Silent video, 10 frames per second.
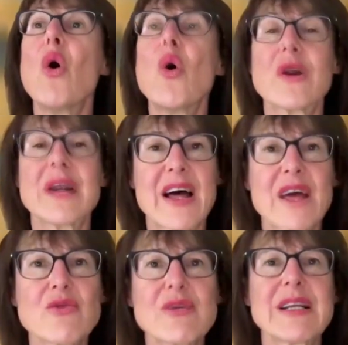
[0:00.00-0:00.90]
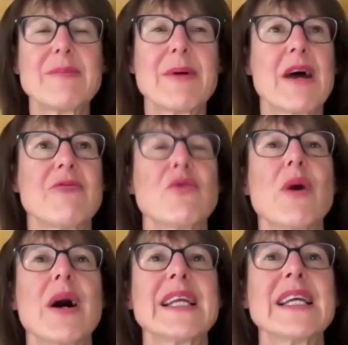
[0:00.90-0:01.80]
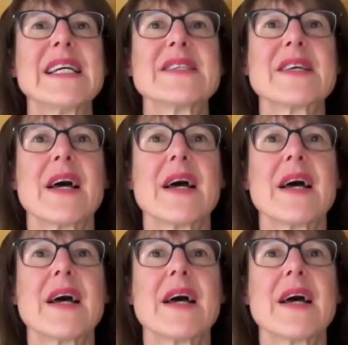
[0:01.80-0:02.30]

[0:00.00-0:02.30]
Or another really powerful one is